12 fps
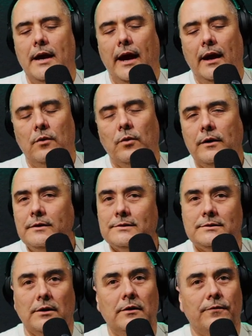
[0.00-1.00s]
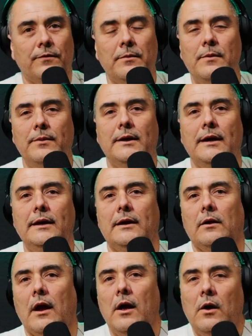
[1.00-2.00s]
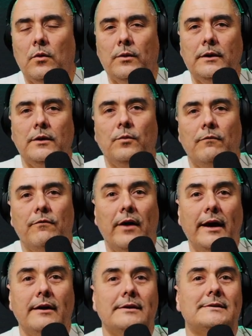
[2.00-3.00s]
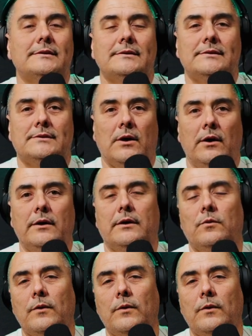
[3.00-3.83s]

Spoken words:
And we're going to start from the beginning, really when Vegas started.